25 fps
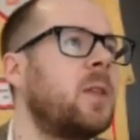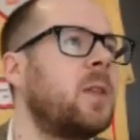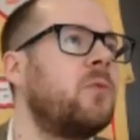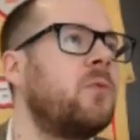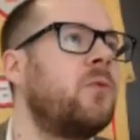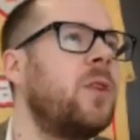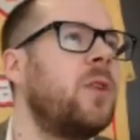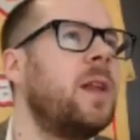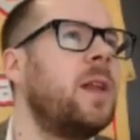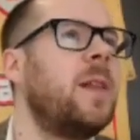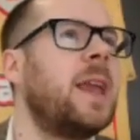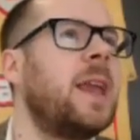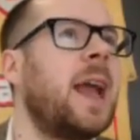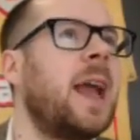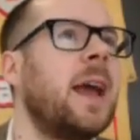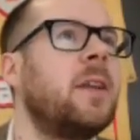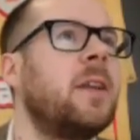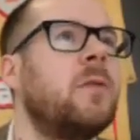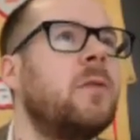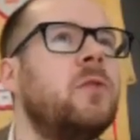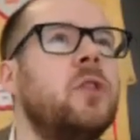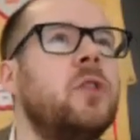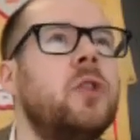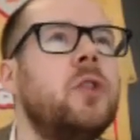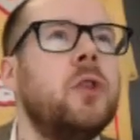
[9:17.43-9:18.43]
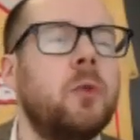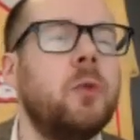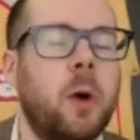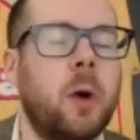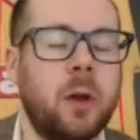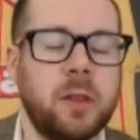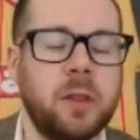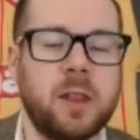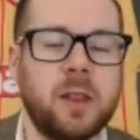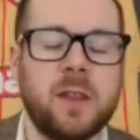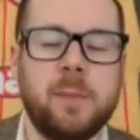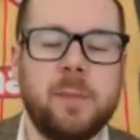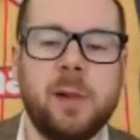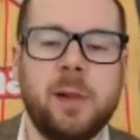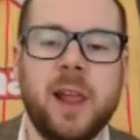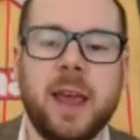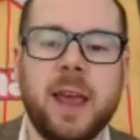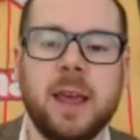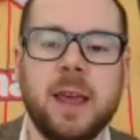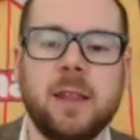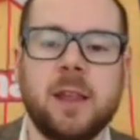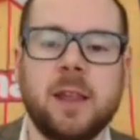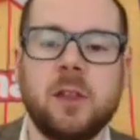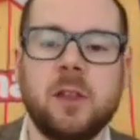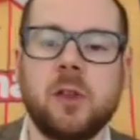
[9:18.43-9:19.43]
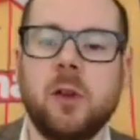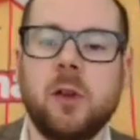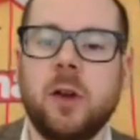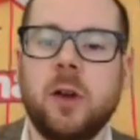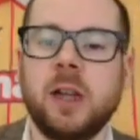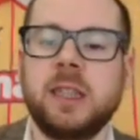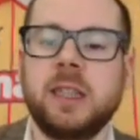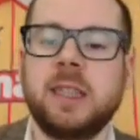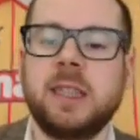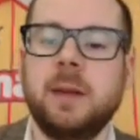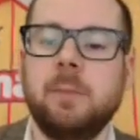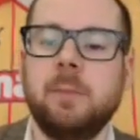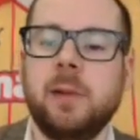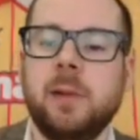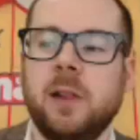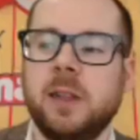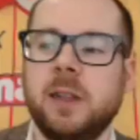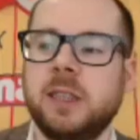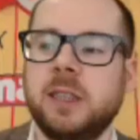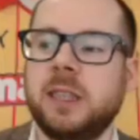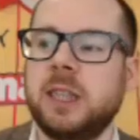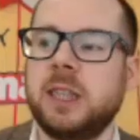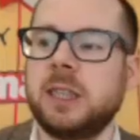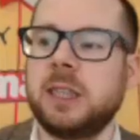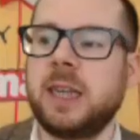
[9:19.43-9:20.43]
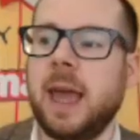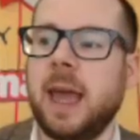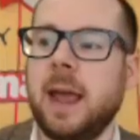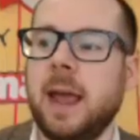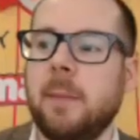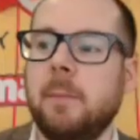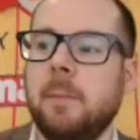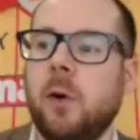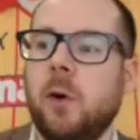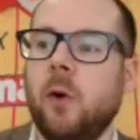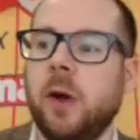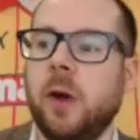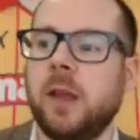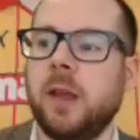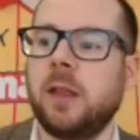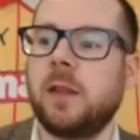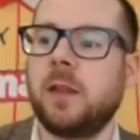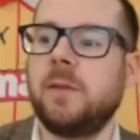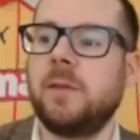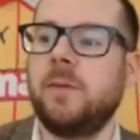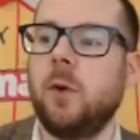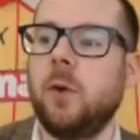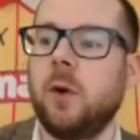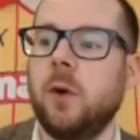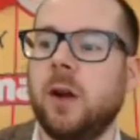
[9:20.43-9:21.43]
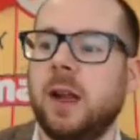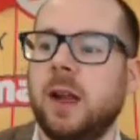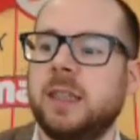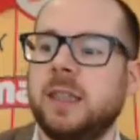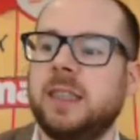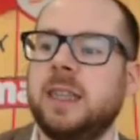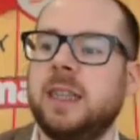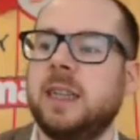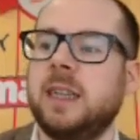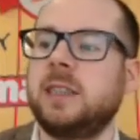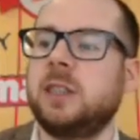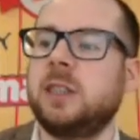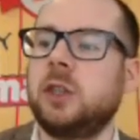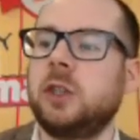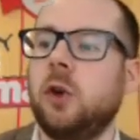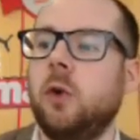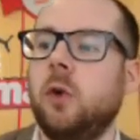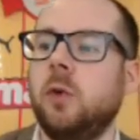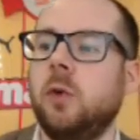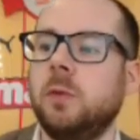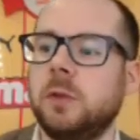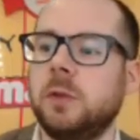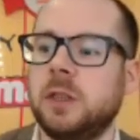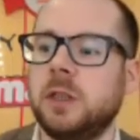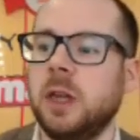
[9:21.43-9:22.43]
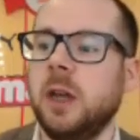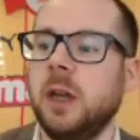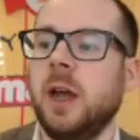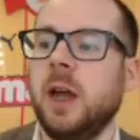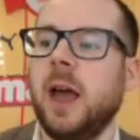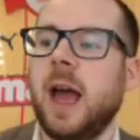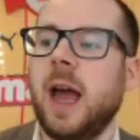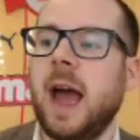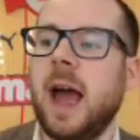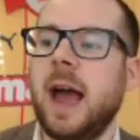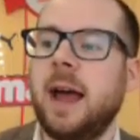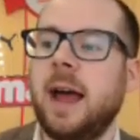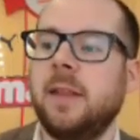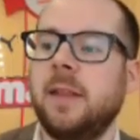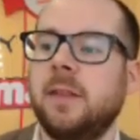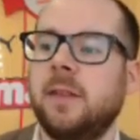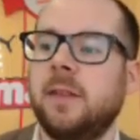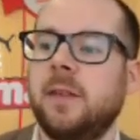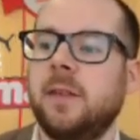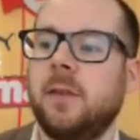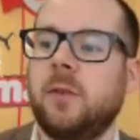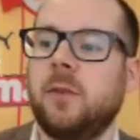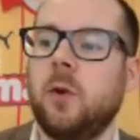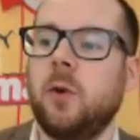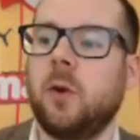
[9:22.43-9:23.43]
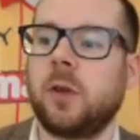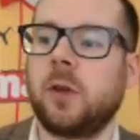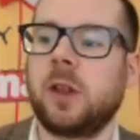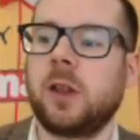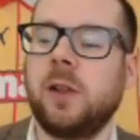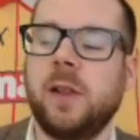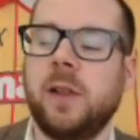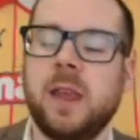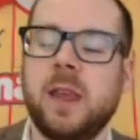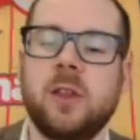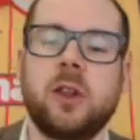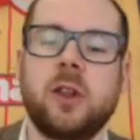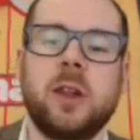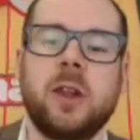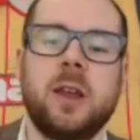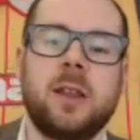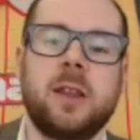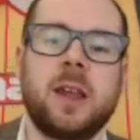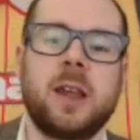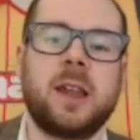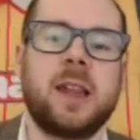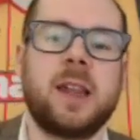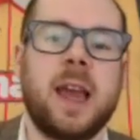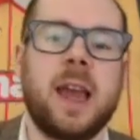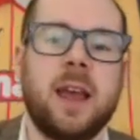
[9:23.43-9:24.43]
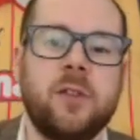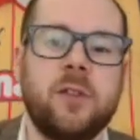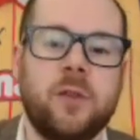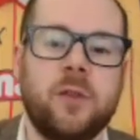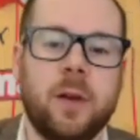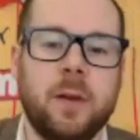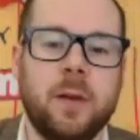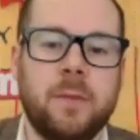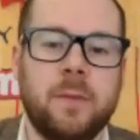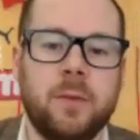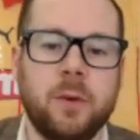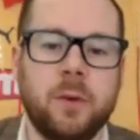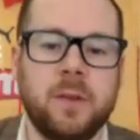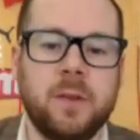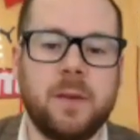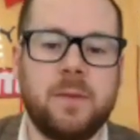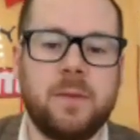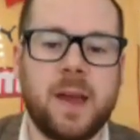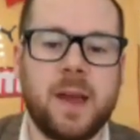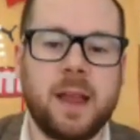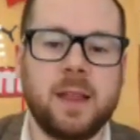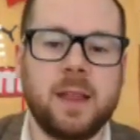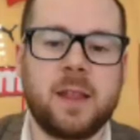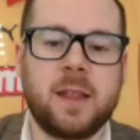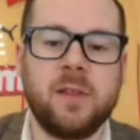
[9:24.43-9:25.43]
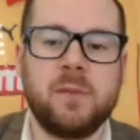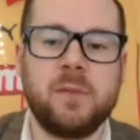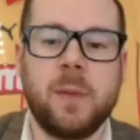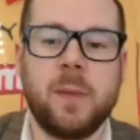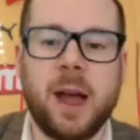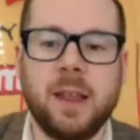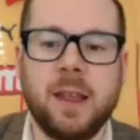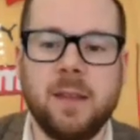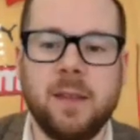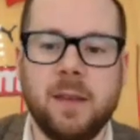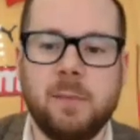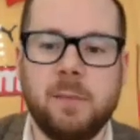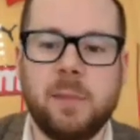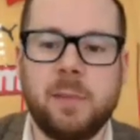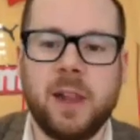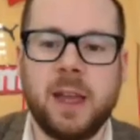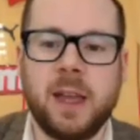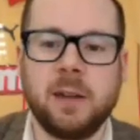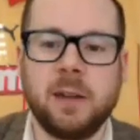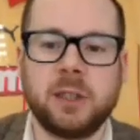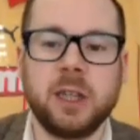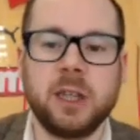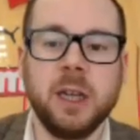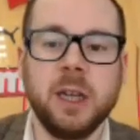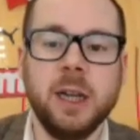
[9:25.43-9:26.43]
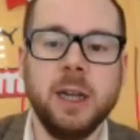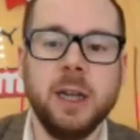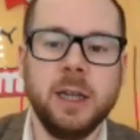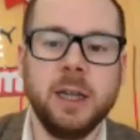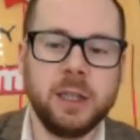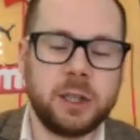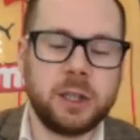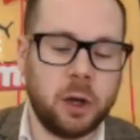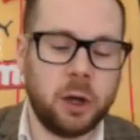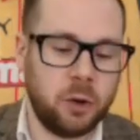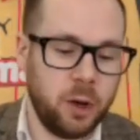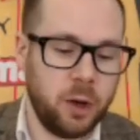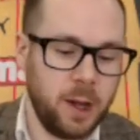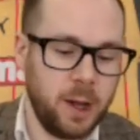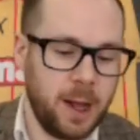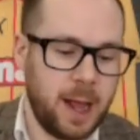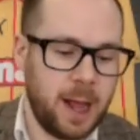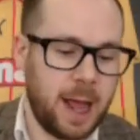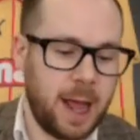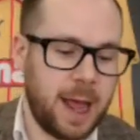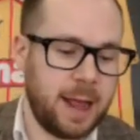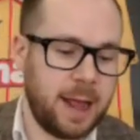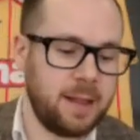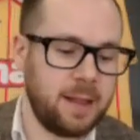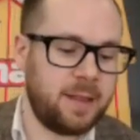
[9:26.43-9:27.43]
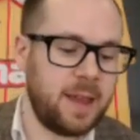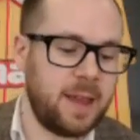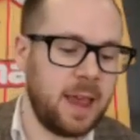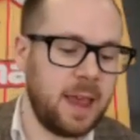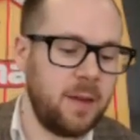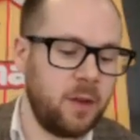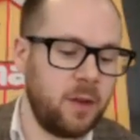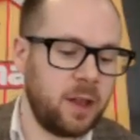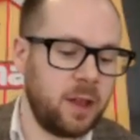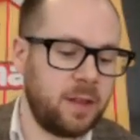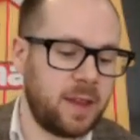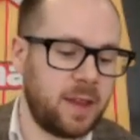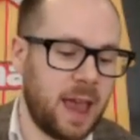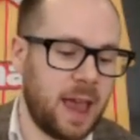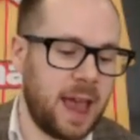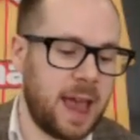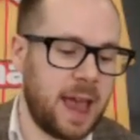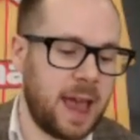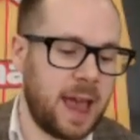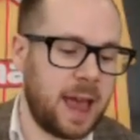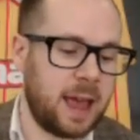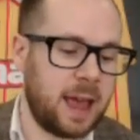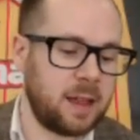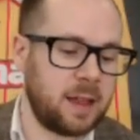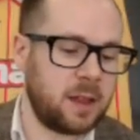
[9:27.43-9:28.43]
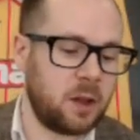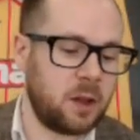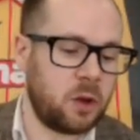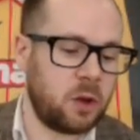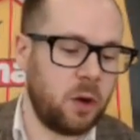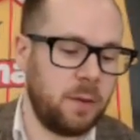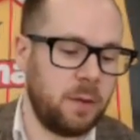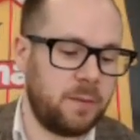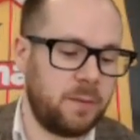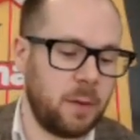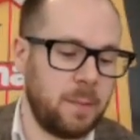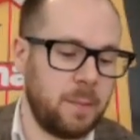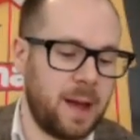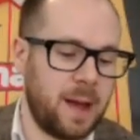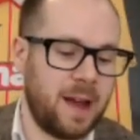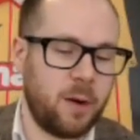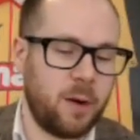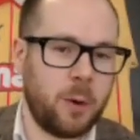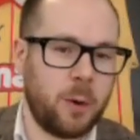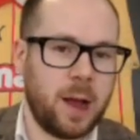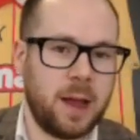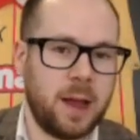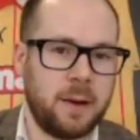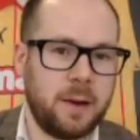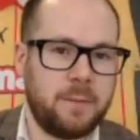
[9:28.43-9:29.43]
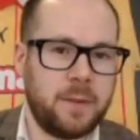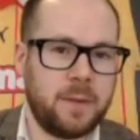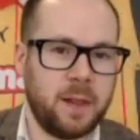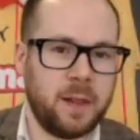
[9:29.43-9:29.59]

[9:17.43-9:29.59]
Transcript: really kind of nuanced plays. It's not as simple as just getting points for assists, goals, and of course clean sheets, etc. for defensive-minded players. So David has gone for Marouane